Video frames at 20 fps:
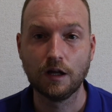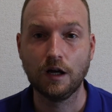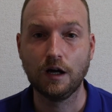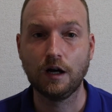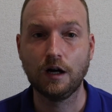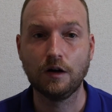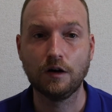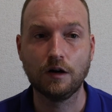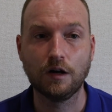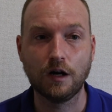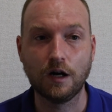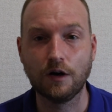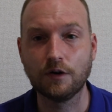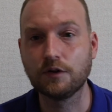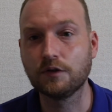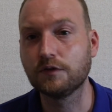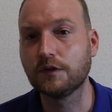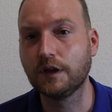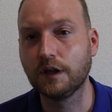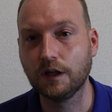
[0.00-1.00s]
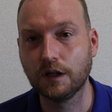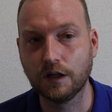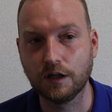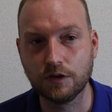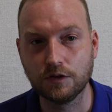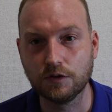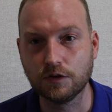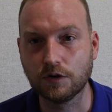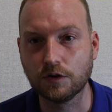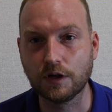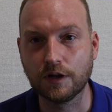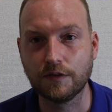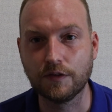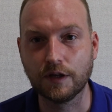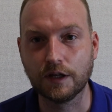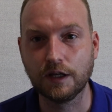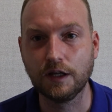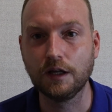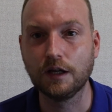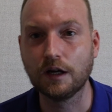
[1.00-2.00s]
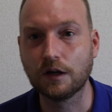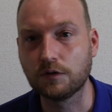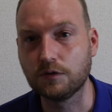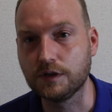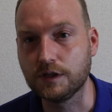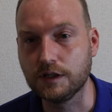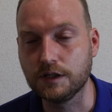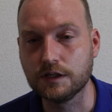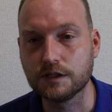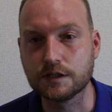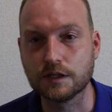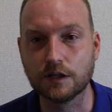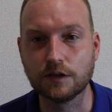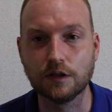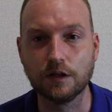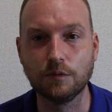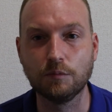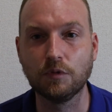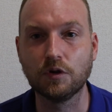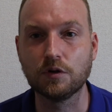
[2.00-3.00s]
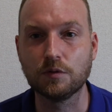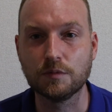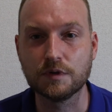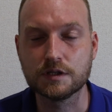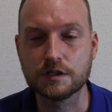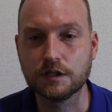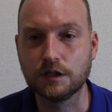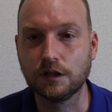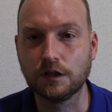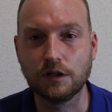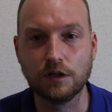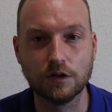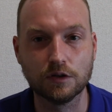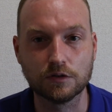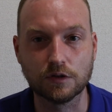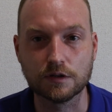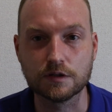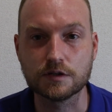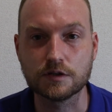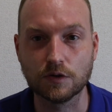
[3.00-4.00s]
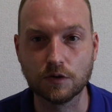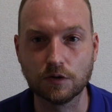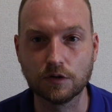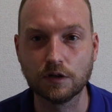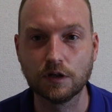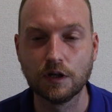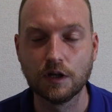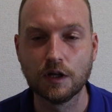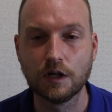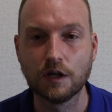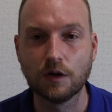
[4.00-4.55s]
Out of the, you know, like the Kinkakujis and the monuments in Kyoto and so on.